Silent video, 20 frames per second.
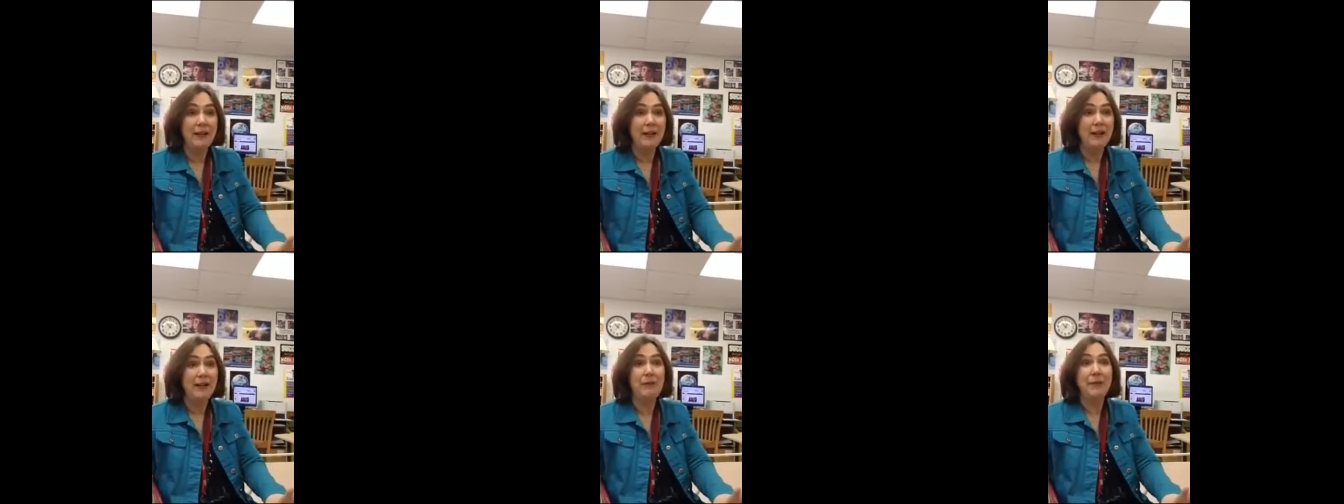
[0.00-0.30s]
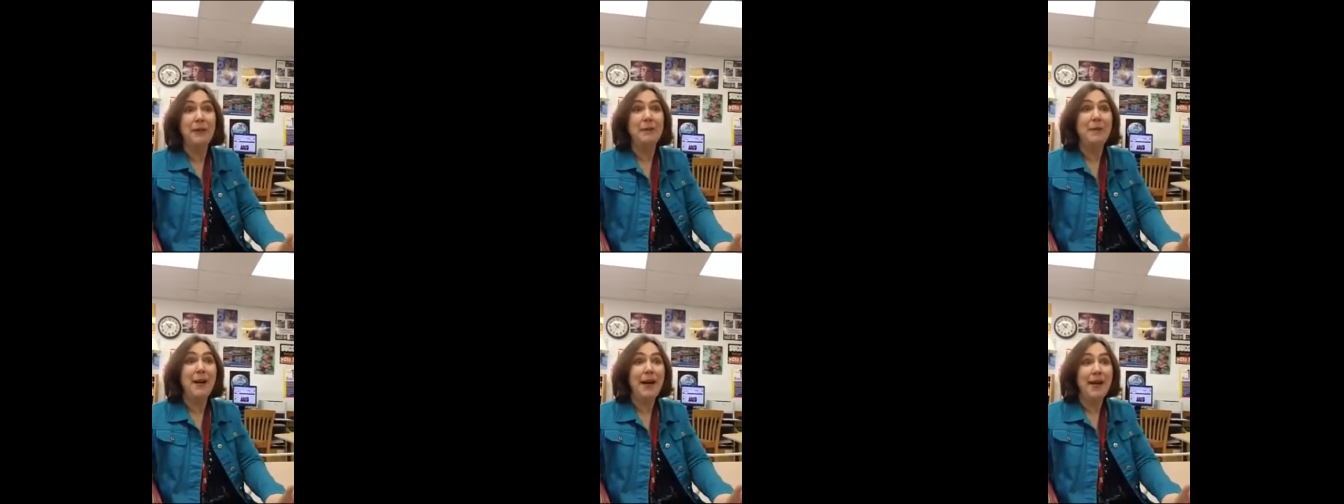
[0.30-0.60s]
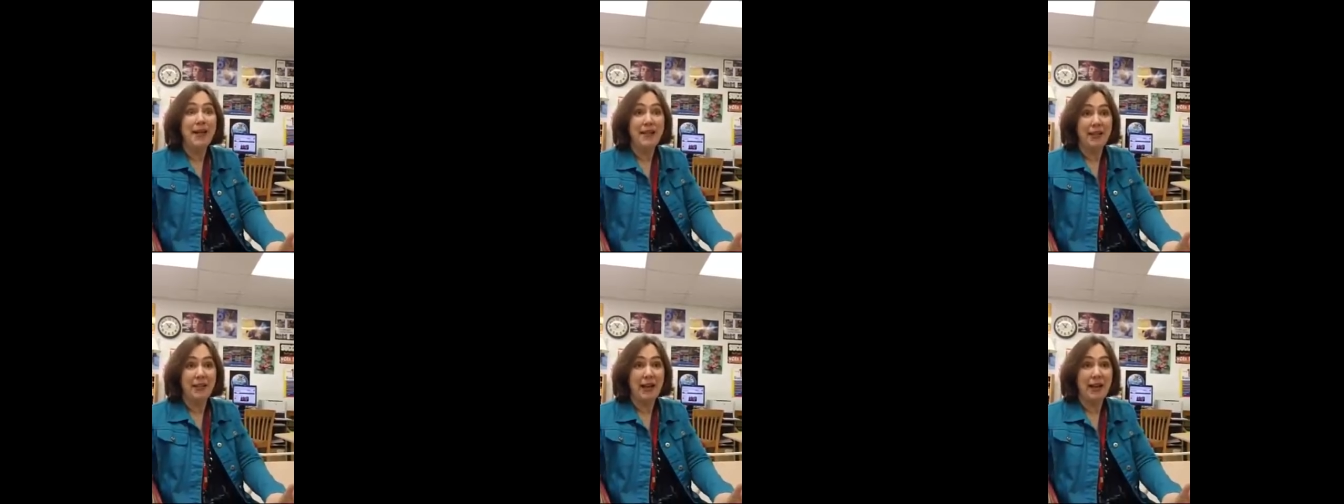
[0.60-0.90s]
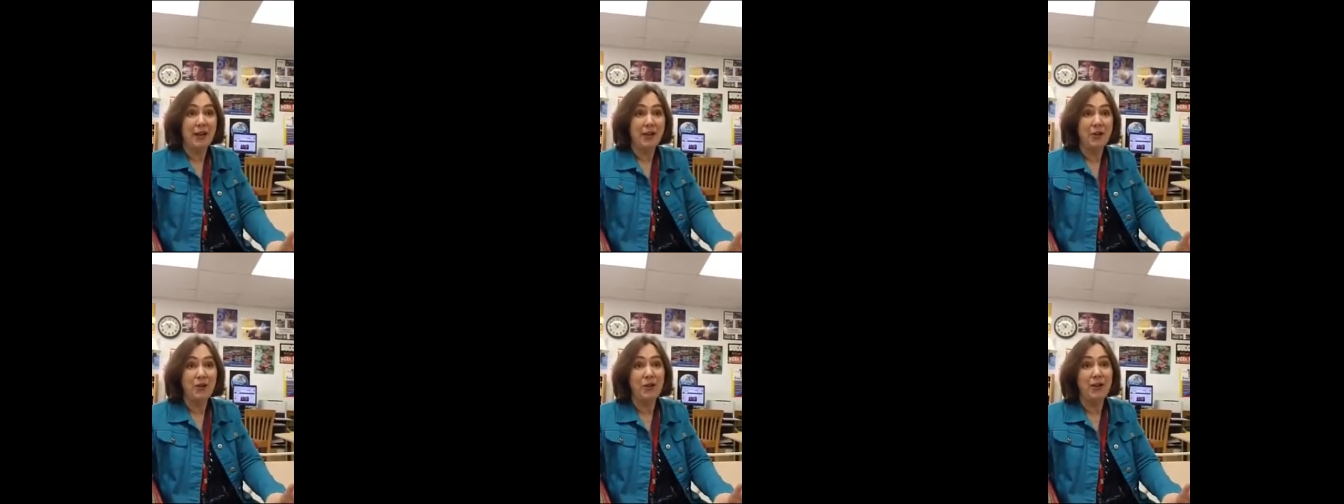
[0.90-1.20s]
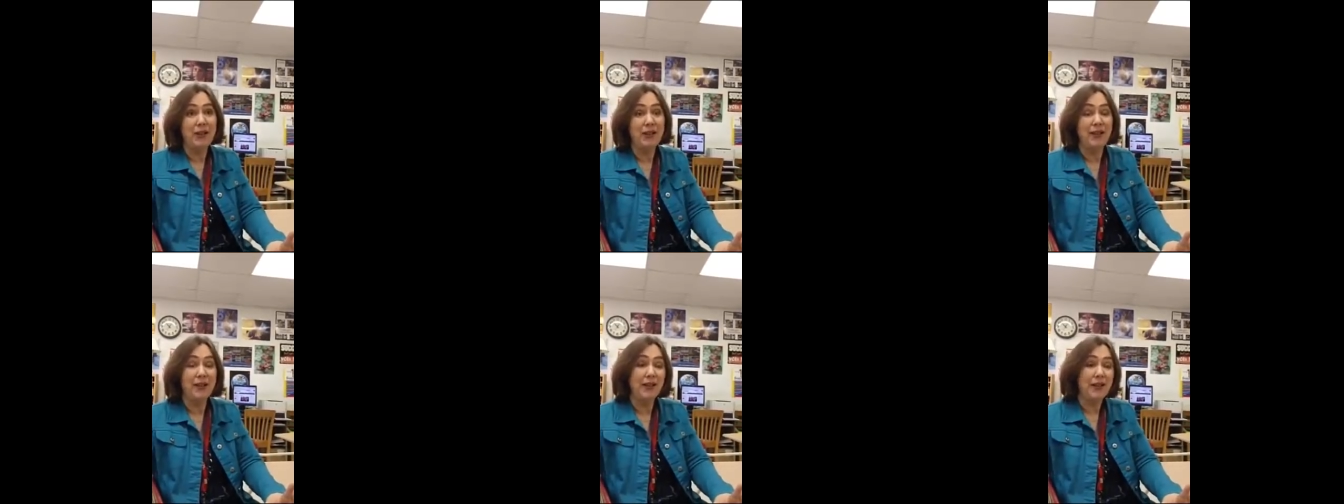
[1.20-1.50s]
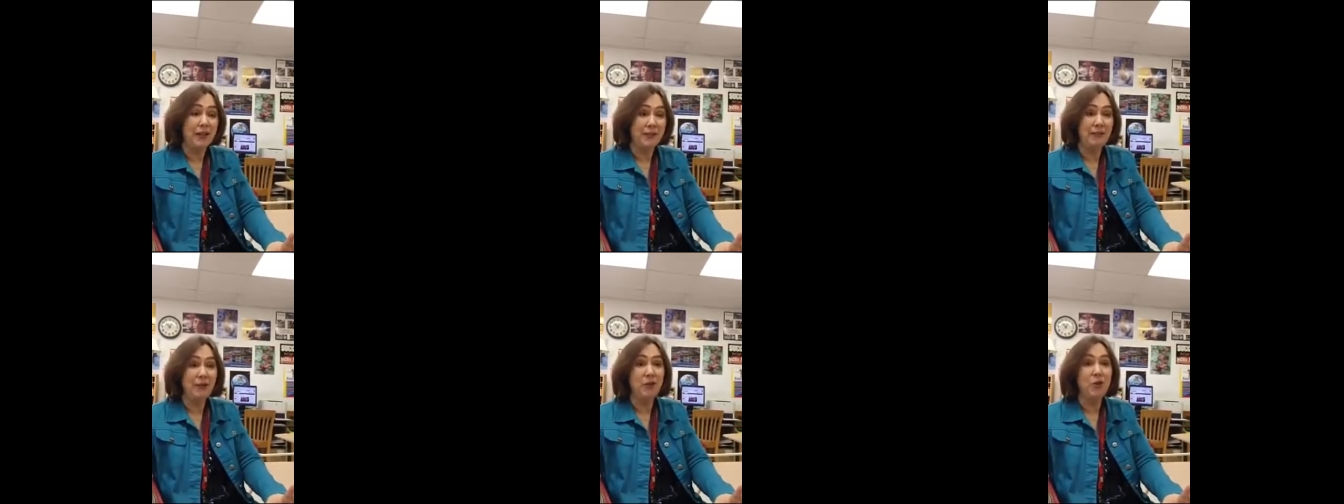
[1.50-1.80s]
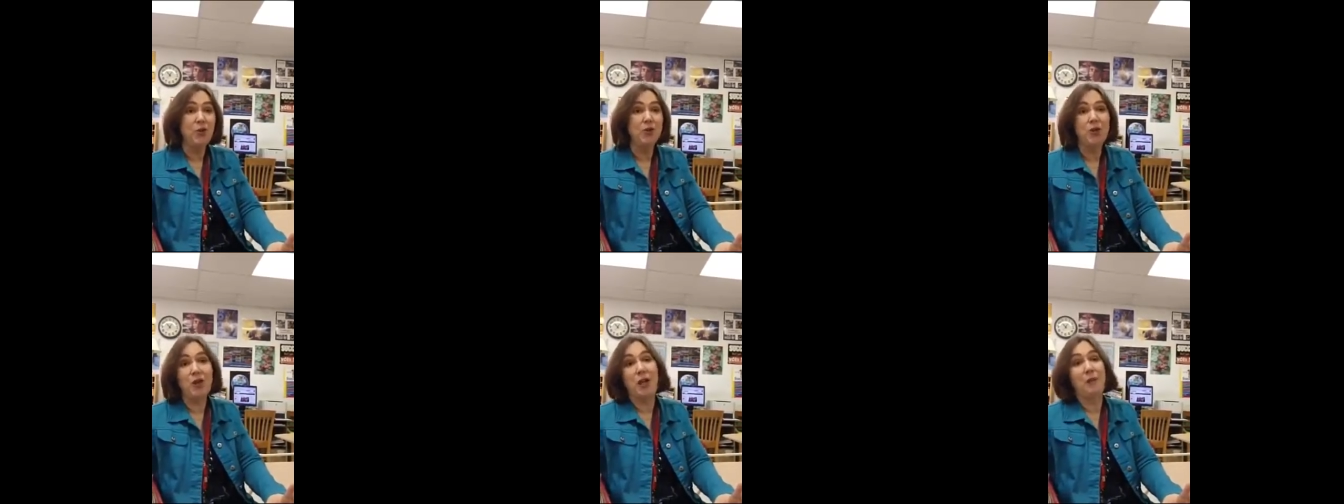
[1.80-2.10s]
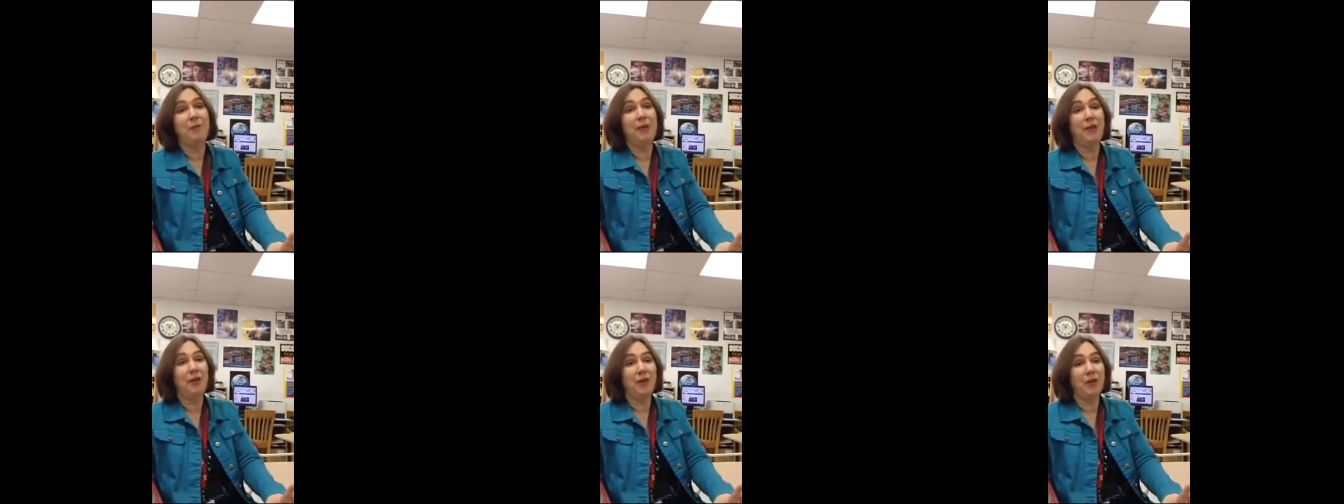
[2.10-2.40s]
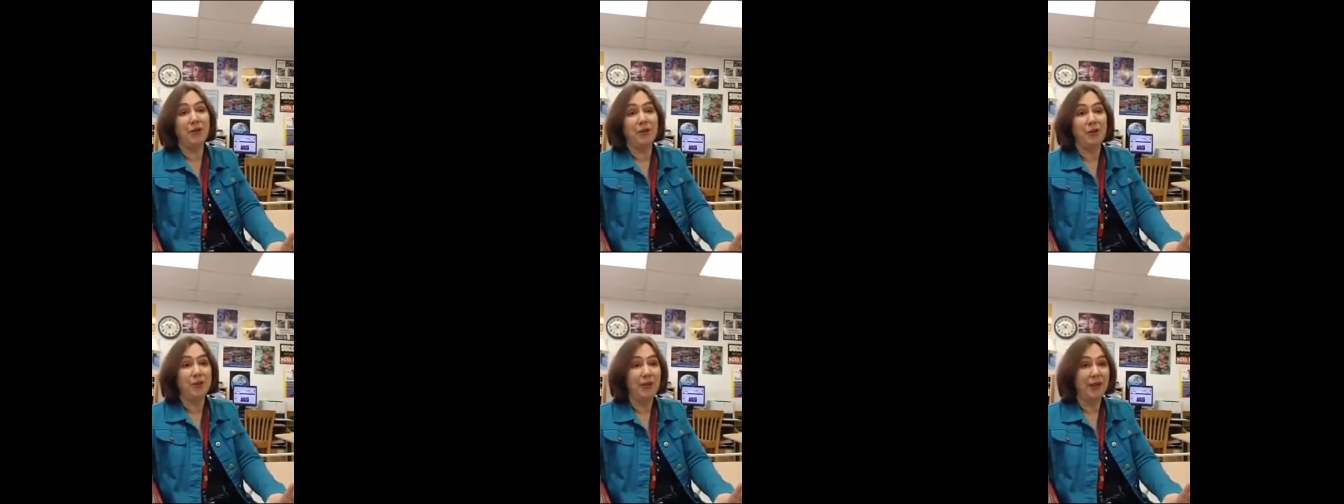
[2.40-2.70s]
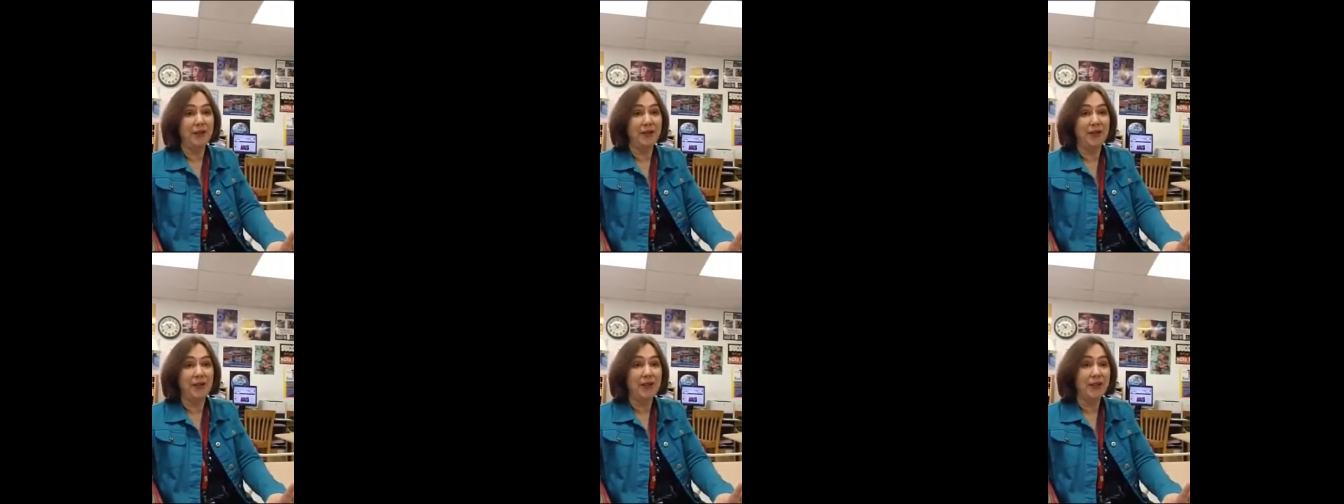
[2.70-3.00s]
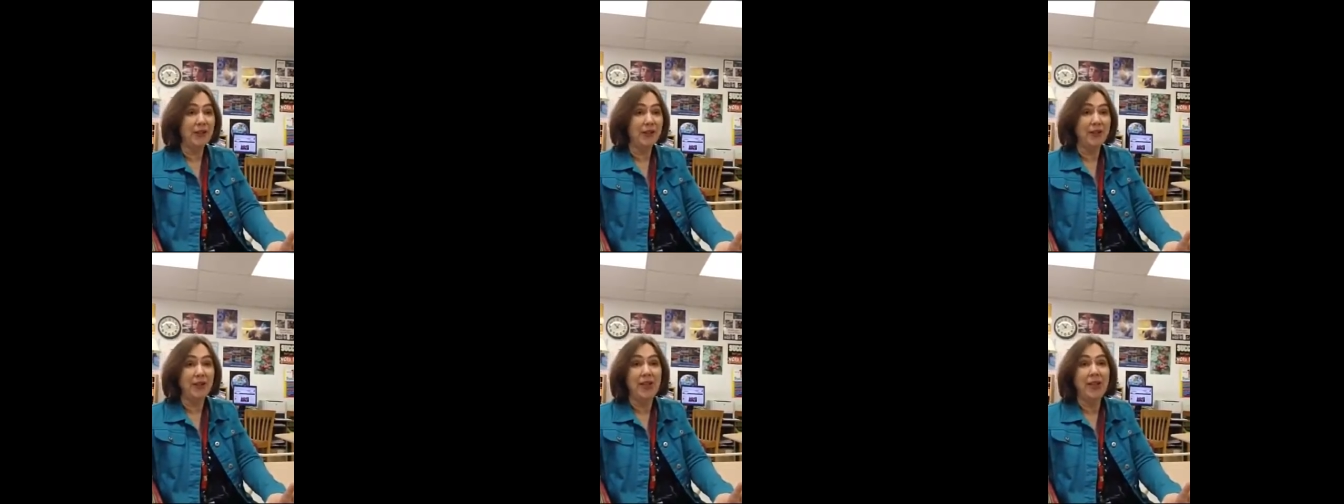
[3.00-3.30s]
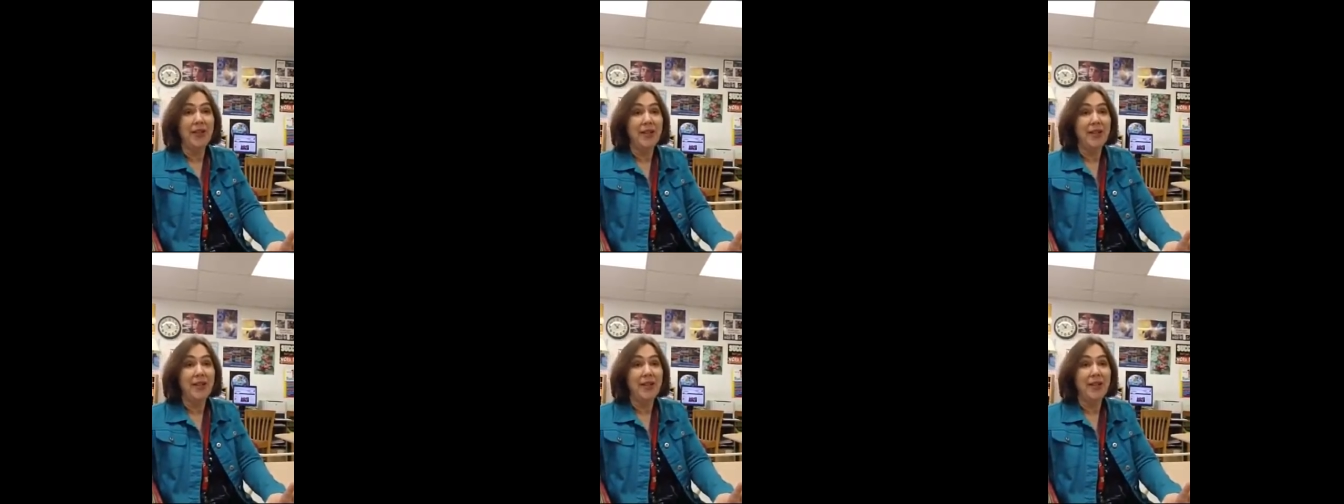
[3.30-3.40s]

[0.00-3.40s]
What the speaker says: it remains actually a difficult topic all throughout the year.